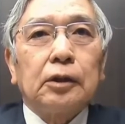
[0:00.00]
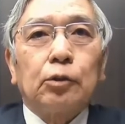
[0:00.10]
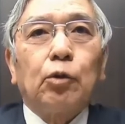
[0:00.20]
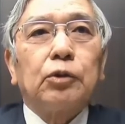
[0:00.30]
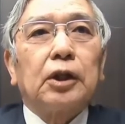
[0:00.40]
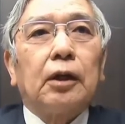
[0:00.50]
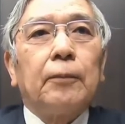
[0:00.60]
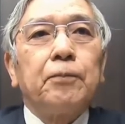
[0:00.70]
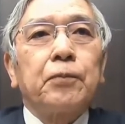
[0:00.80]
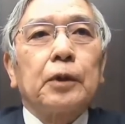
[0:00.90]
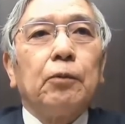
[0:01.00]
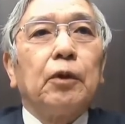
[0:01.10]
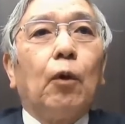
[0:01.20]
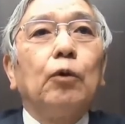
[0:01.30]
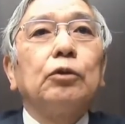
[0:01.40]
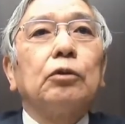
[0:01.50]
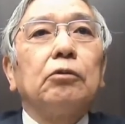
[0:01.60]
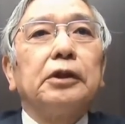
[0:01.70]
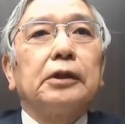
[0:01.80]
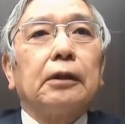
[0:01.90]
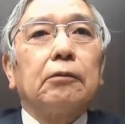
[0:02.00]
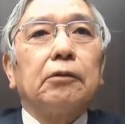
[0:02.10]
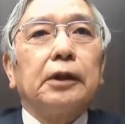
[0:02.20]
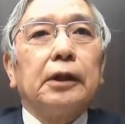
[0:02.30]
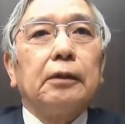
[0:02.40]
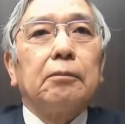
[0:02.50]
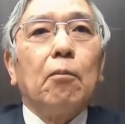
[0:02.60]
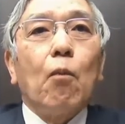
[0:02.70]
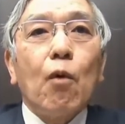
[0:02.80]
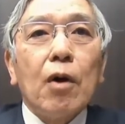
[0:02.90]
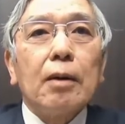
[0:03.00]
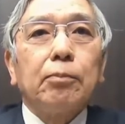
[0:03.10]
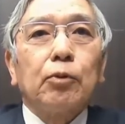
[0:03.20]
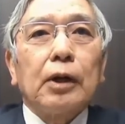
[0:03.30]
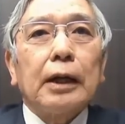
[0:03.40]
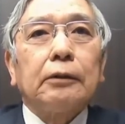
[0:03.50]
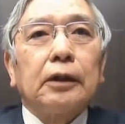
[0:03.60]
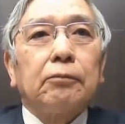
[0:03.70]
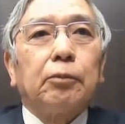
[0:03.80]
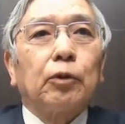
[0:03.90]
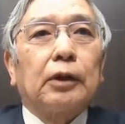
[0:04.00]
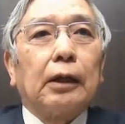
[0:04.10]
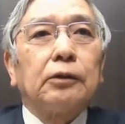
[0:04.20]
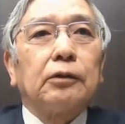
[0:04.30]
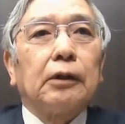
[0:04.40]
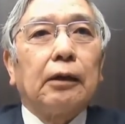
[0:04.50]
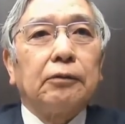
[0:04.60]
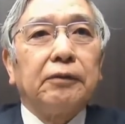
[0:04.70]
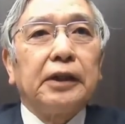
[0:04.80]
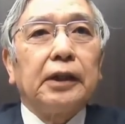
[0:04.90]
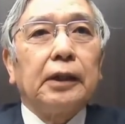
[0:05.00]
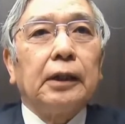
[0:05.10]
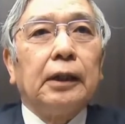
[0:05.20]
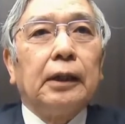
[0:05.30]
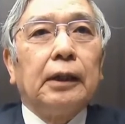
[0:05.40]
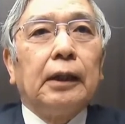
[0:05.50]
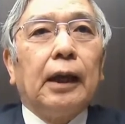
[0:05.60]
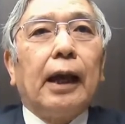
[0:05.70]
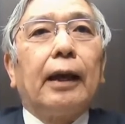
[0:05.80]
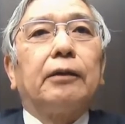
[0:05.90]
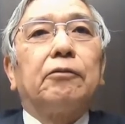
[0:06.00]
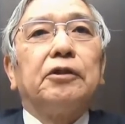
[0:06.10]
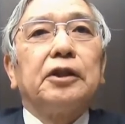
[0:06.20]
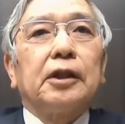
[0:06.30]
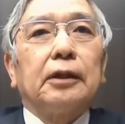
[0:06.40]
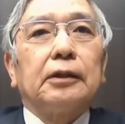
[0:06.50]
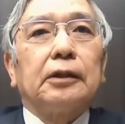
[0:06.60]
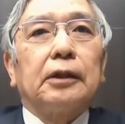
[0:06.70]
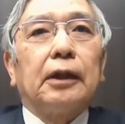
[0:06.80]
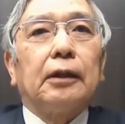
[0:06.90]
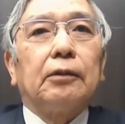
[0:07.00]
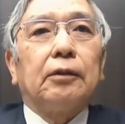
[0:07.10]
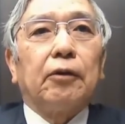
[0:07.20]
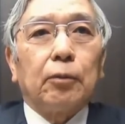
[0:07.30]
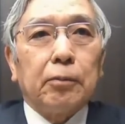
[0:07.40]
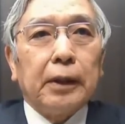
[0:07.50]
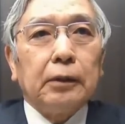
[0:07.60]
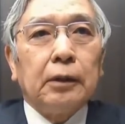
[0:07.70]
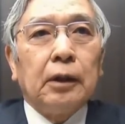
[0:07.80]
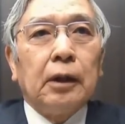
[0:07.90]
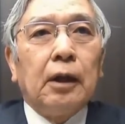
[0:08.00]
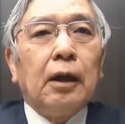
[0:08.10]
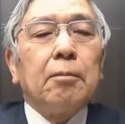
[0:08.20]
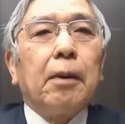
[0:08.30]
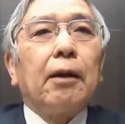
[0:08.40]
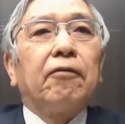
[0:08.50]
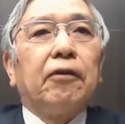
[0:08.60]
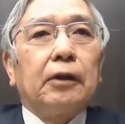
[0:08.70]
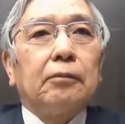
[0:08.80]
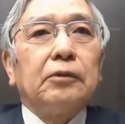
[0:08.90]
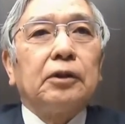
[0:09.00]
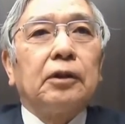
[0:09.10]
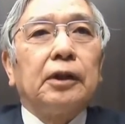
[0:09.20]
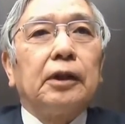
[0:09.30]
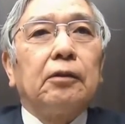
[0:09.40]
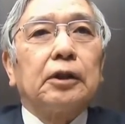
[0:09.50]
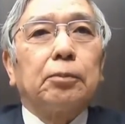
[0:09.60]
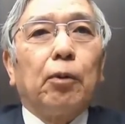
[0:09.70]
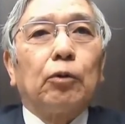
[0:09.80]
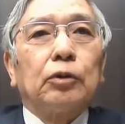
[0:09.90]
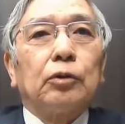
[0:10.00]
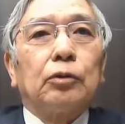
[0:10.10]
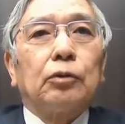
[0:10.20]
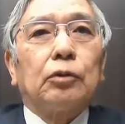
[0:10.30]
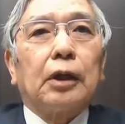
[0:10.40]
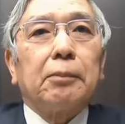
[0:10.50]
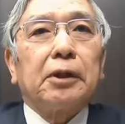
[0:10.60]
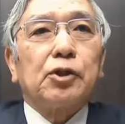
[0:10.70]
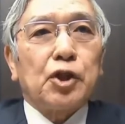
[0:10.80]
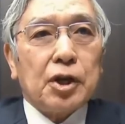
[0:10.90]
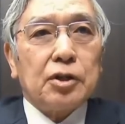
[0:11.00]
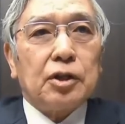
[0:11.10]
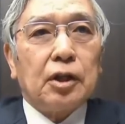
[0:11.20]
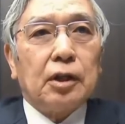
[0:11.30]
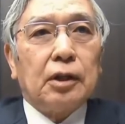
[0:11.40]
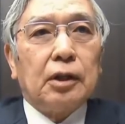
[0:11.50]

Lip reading: disclosure will also result in more proactive production activity and research and development by firms in response to climate change.